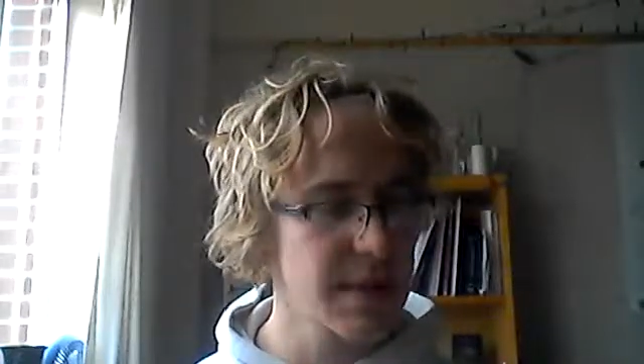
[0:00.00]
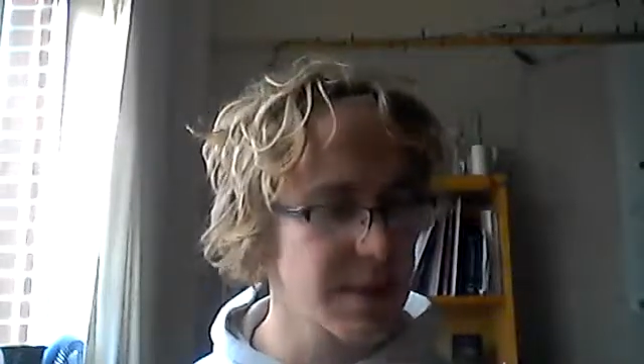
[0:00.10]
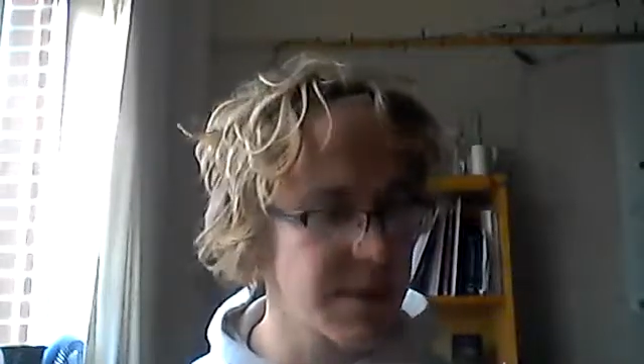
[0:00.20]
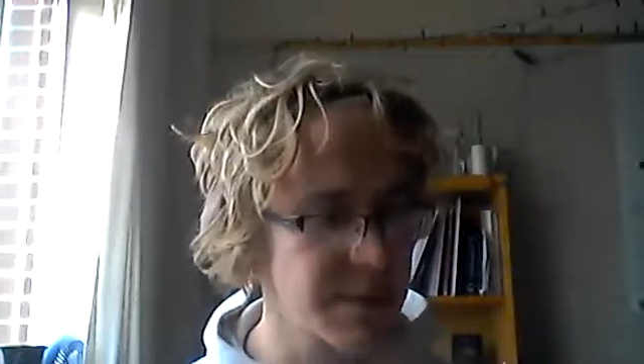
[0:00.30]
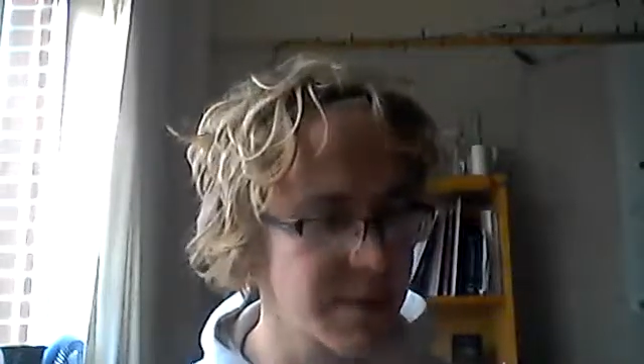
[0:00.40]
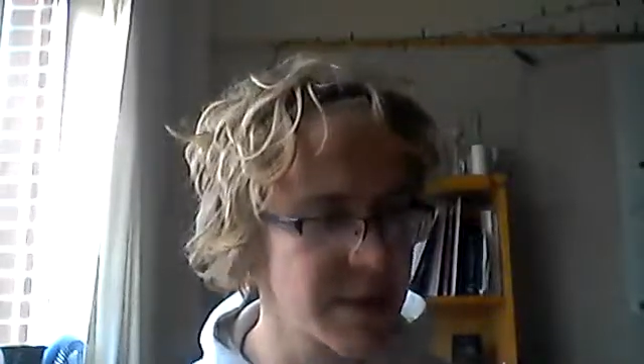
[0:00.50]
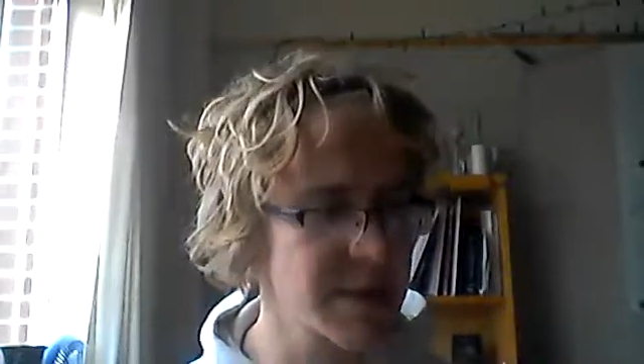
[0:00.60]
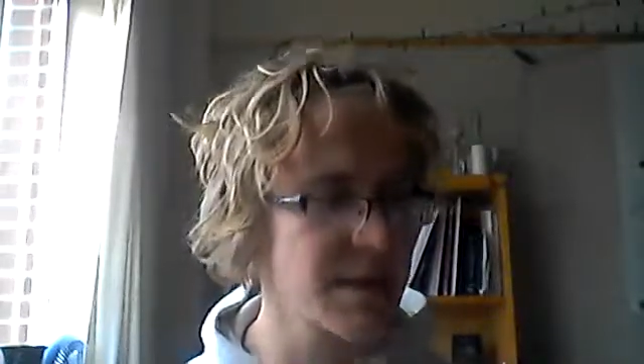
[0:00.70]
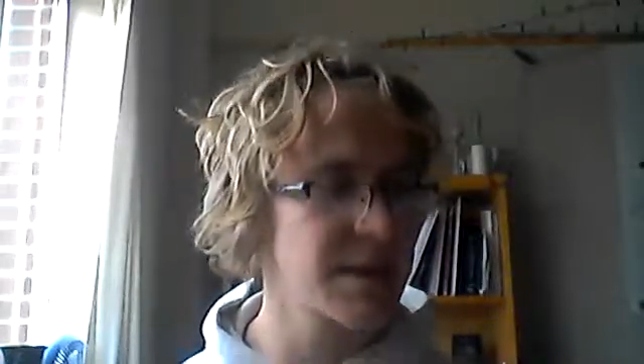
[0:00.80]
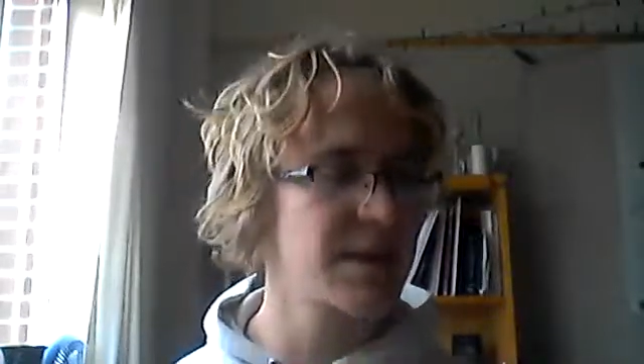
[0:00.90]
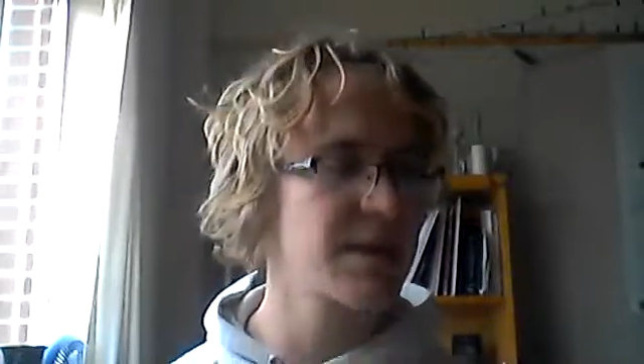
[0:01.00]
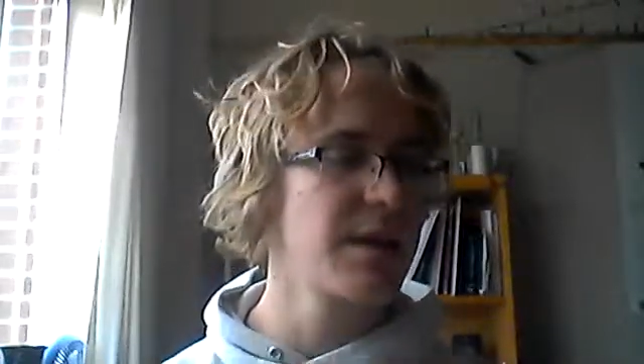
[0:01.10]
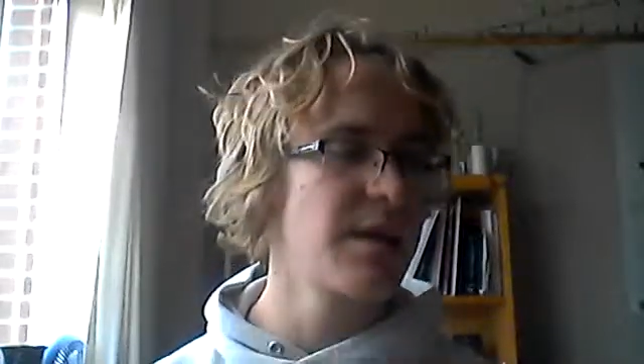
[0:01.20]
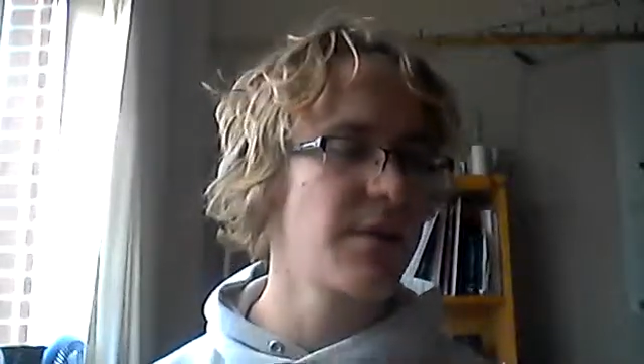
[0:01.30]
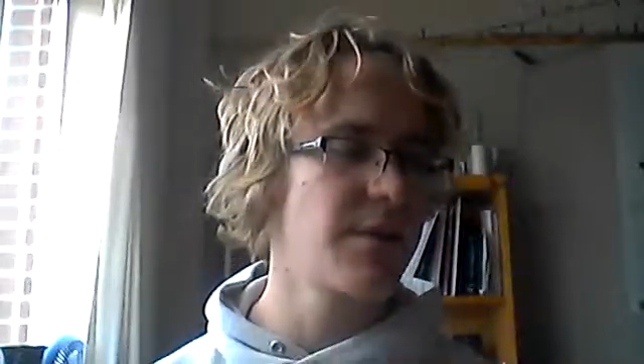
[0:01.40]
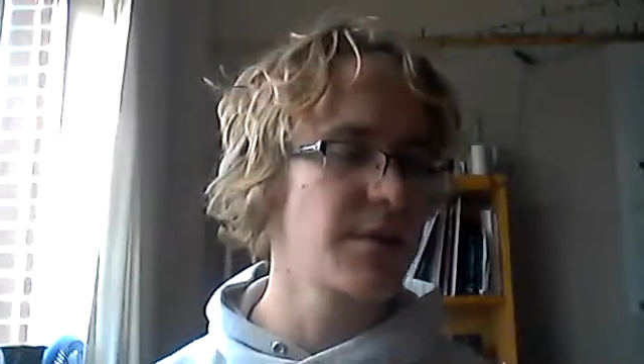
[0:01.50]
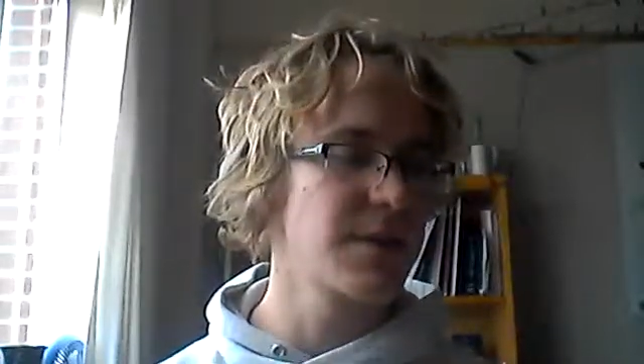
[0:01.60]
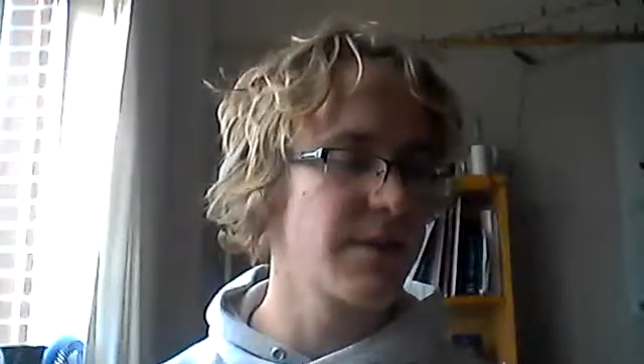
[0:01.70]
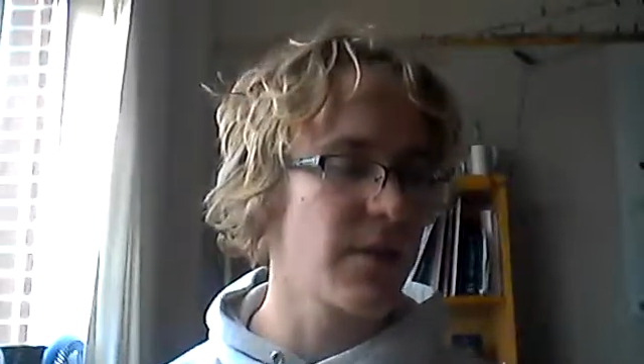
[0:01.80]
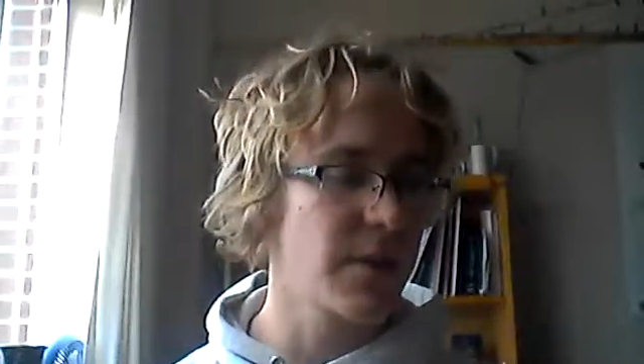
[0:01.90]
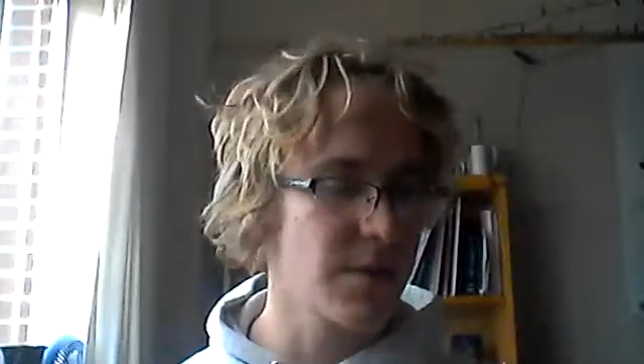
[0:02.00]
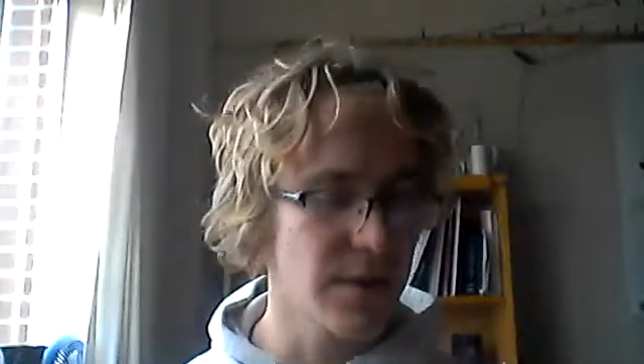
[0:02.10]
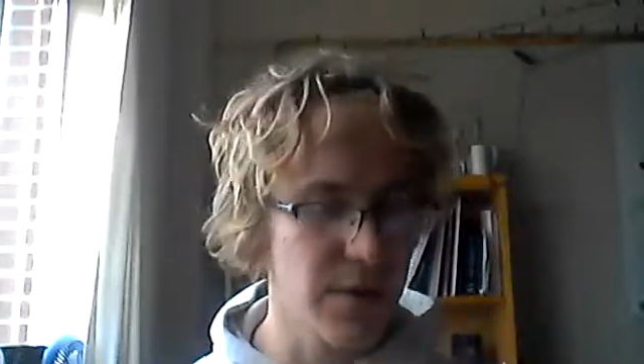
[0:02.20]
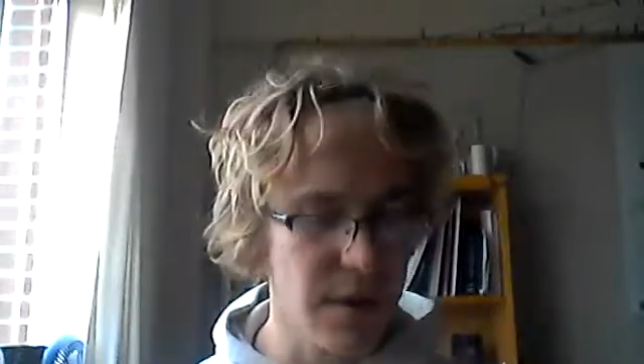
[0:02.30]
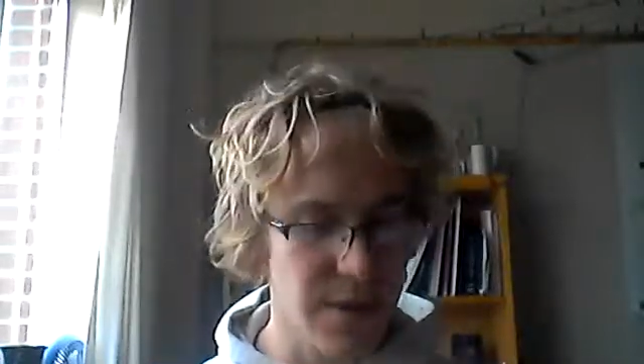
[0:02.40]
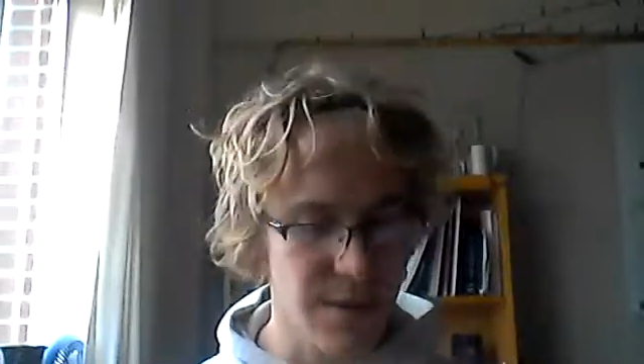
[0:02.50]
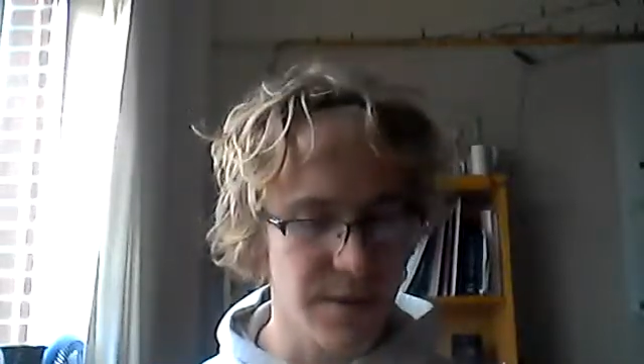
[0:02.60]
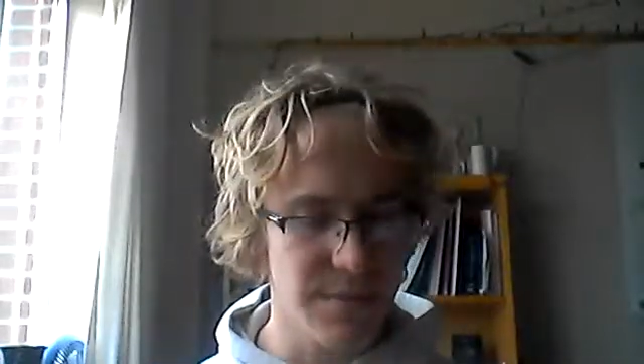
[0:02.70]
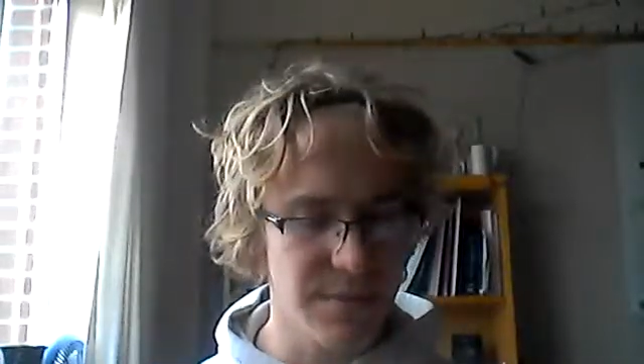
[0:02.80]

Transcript: Septimus does. First of all, her